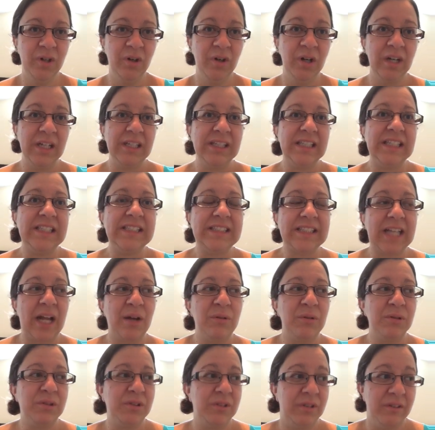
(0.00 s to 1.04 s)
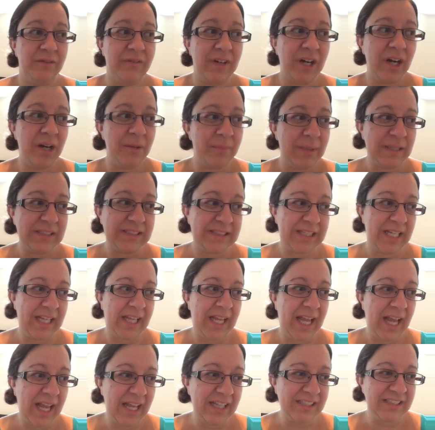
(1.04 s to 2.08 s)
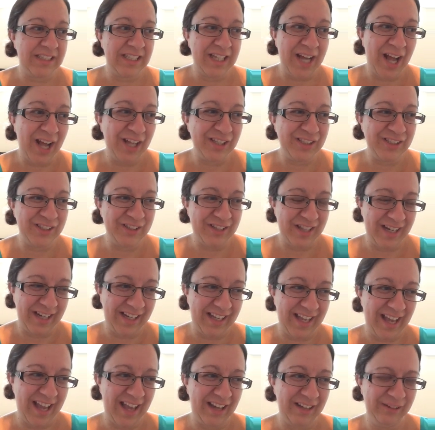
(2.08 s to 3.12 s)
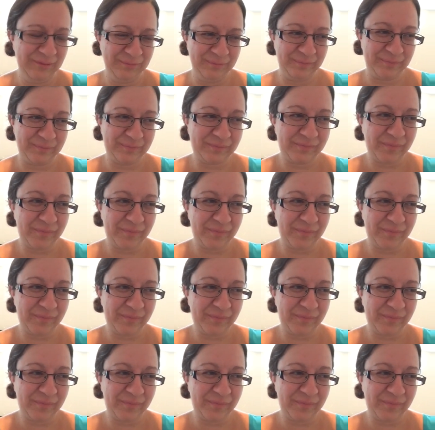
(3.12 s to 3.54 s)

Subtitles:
Or at least I will do the very best I can to not do that again.